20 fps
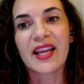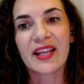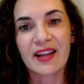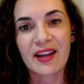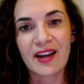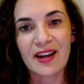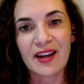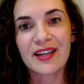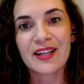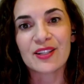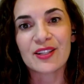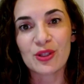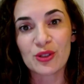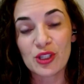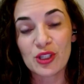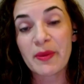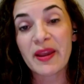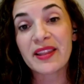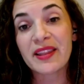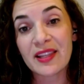Got it. So
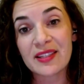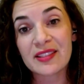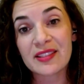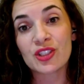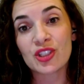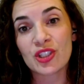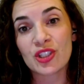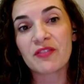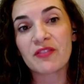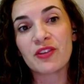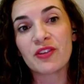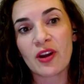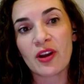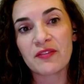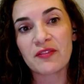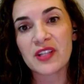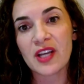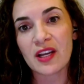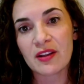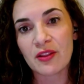to make that decision of,
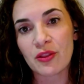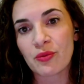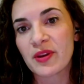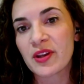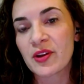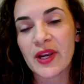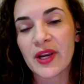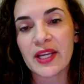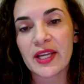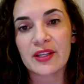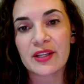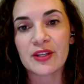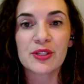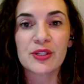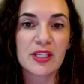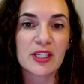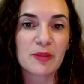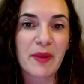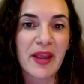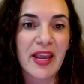I've done 3 great years
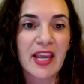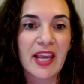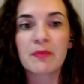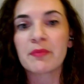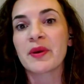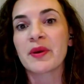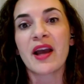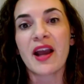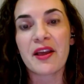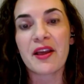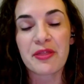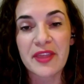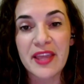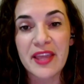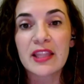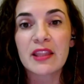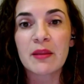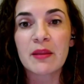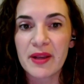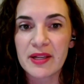in Spain, but I
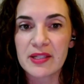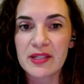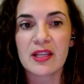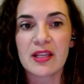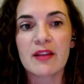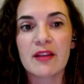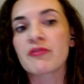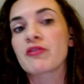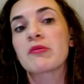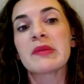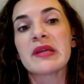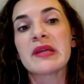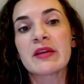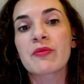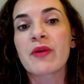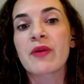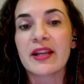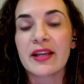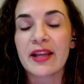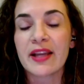think the best thing for me
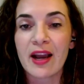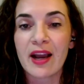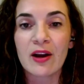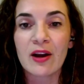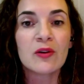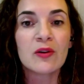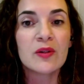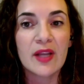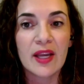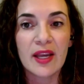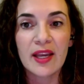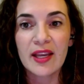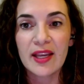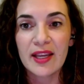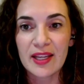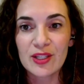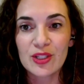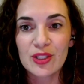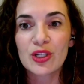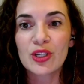right now
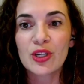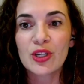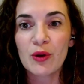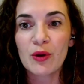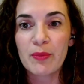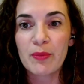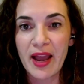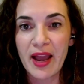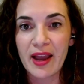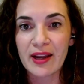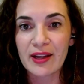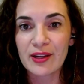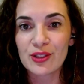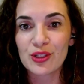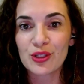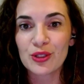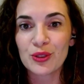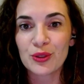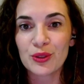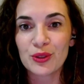is to go back
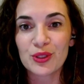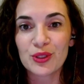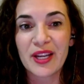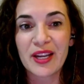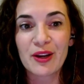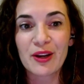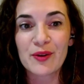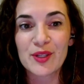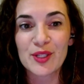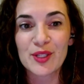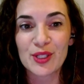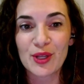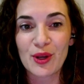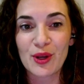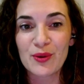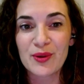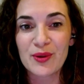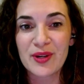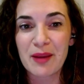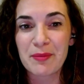to
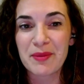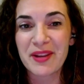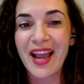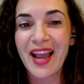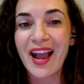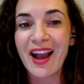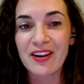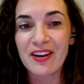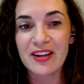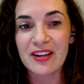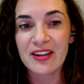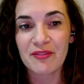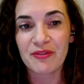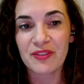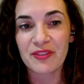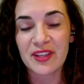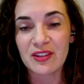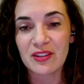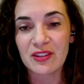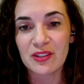Arizona. I mean, how did it
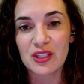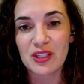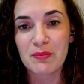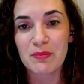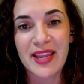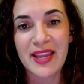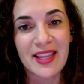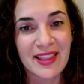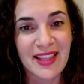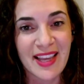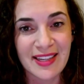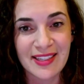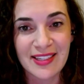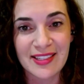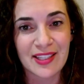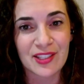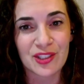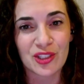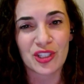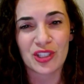feel to make that
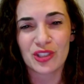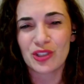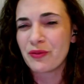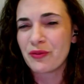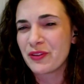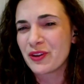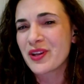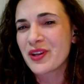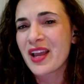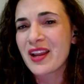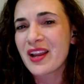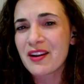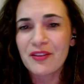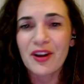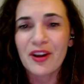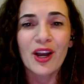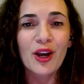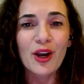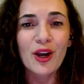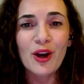decision? Did you feel kind of
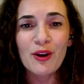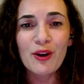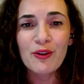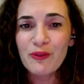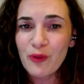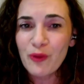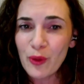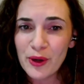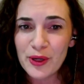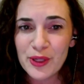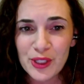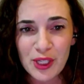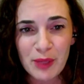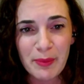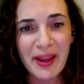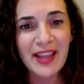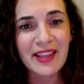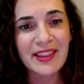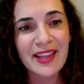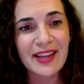forced to
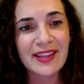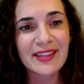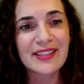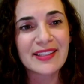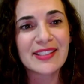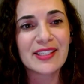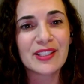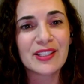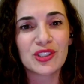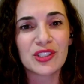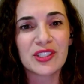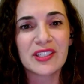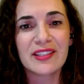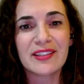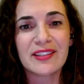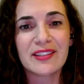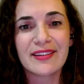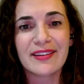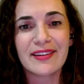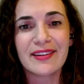make that
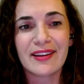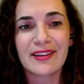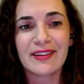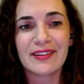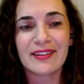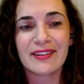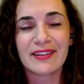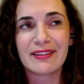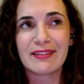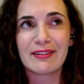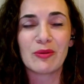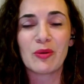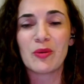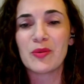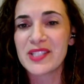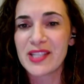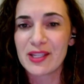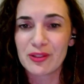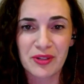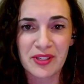decision? I don't know. What
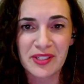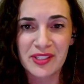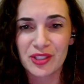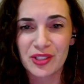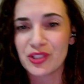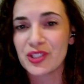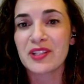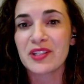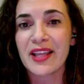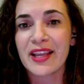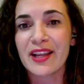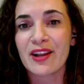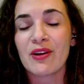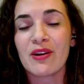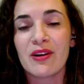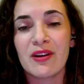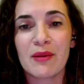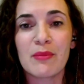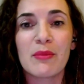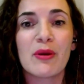was that transition like
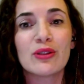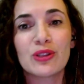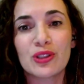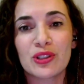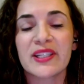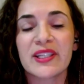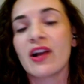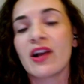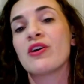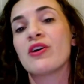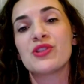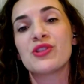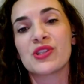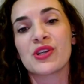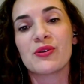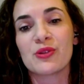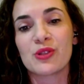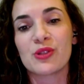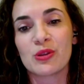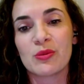emotionally
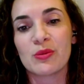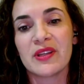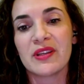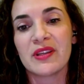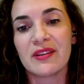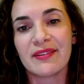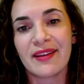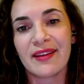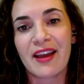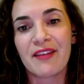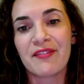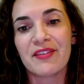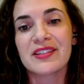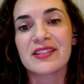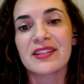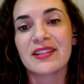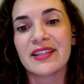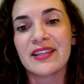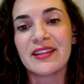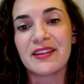also to be having
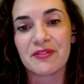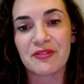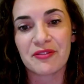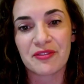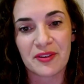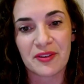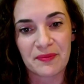to leave?